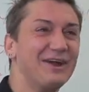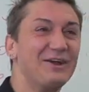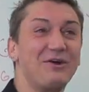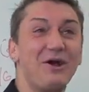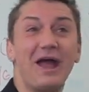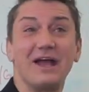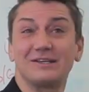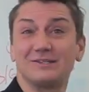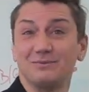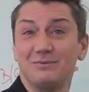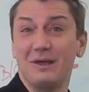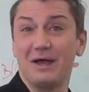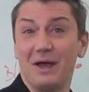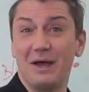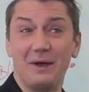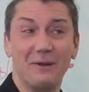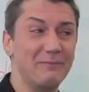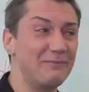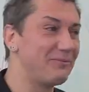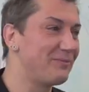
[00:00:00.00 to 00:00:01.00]
Cracks me
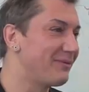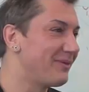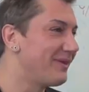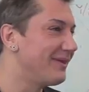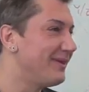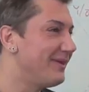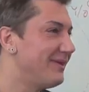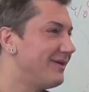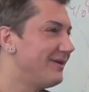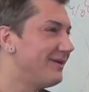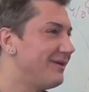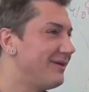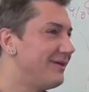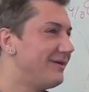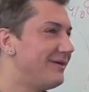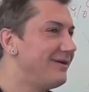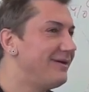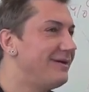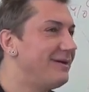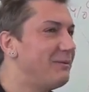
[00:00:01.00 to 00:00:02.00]
up.
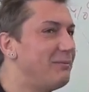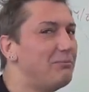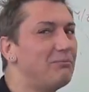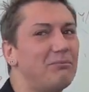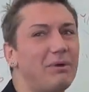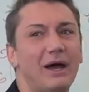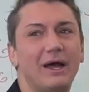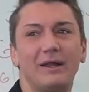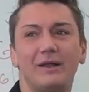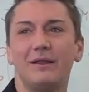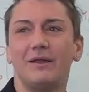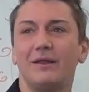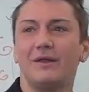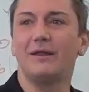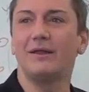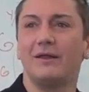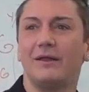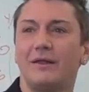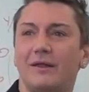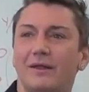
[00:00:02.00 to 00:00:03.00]
But
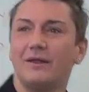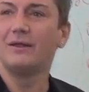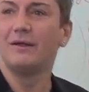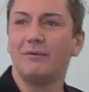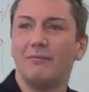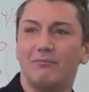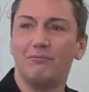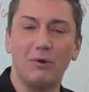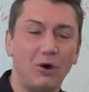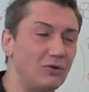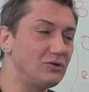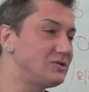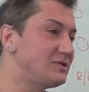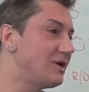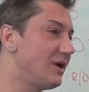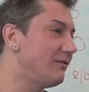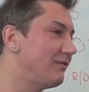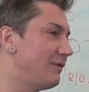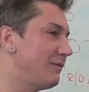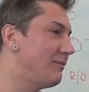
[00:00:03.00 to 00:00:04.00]
most
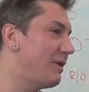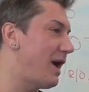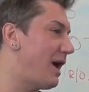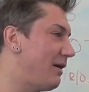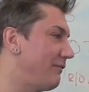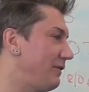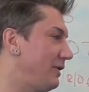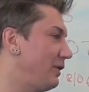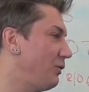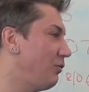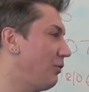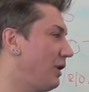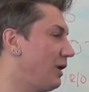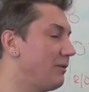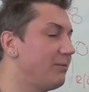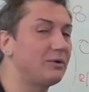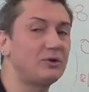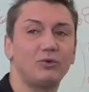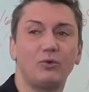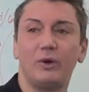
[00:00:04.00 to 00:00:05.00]
of them have anywhere
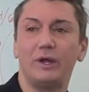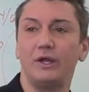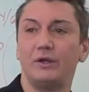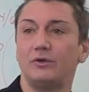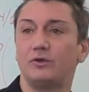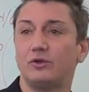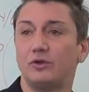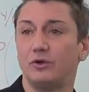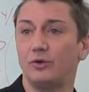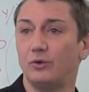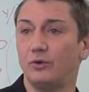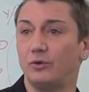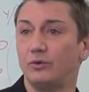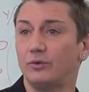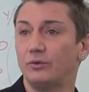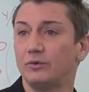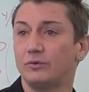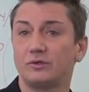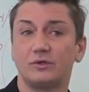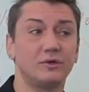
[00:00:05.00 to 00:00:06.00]
between 2
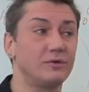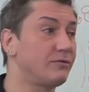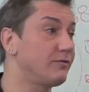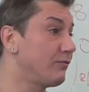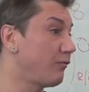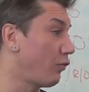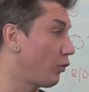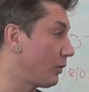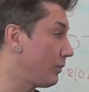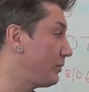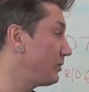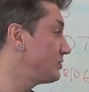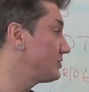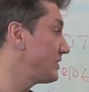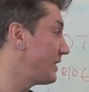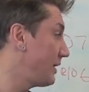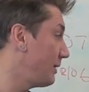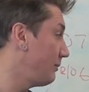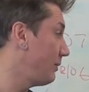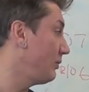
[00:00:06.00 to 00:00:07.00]
to
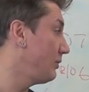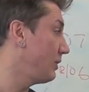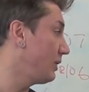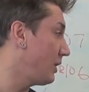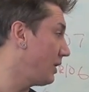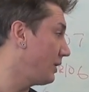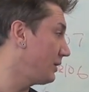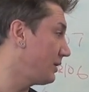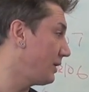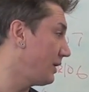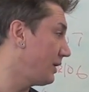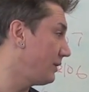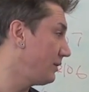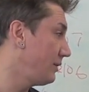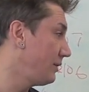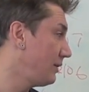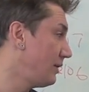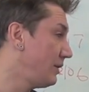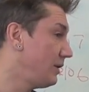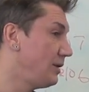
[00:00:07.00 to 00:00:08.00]
4% ammonia content.
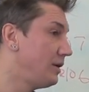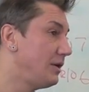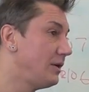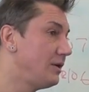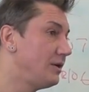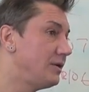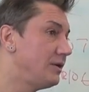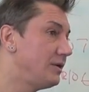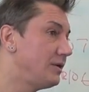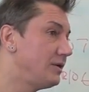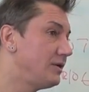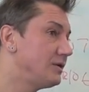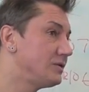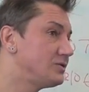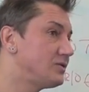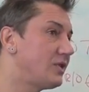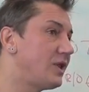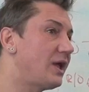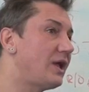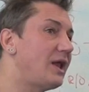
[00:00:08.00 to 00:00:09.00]

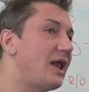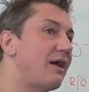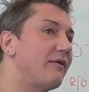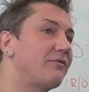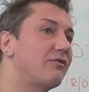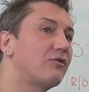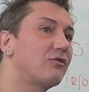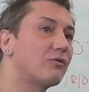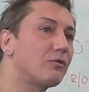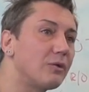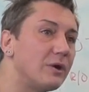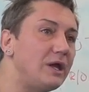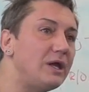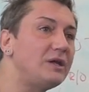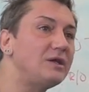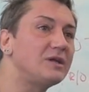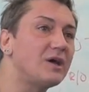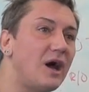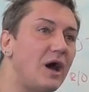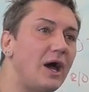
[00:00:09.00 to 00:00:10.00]
So they can have 3
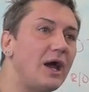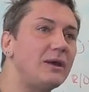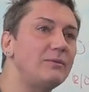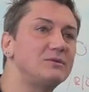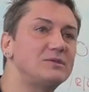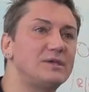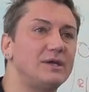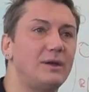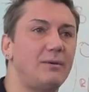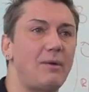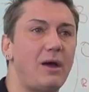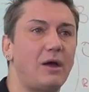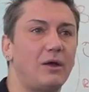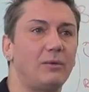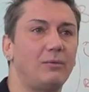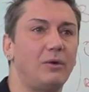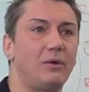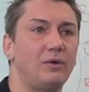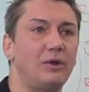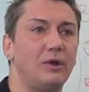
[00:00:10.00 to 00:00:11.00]
times the amount of
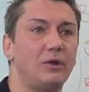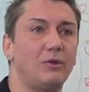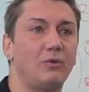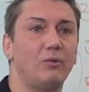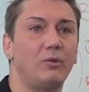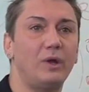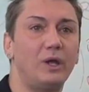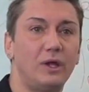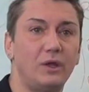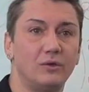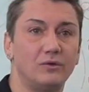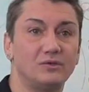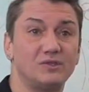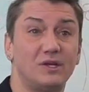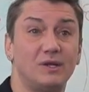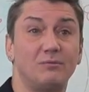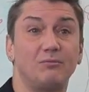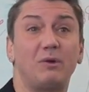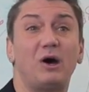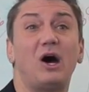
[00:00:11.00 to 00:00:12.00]
ammonia that we use
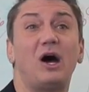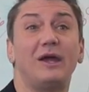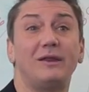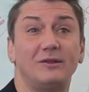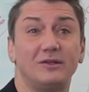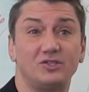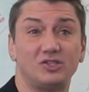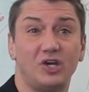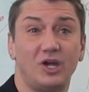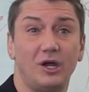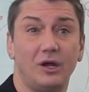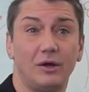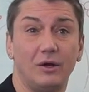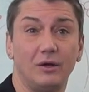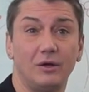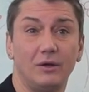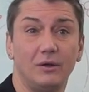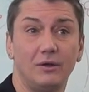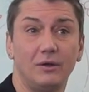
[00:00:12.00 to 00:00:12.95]
it behind the chair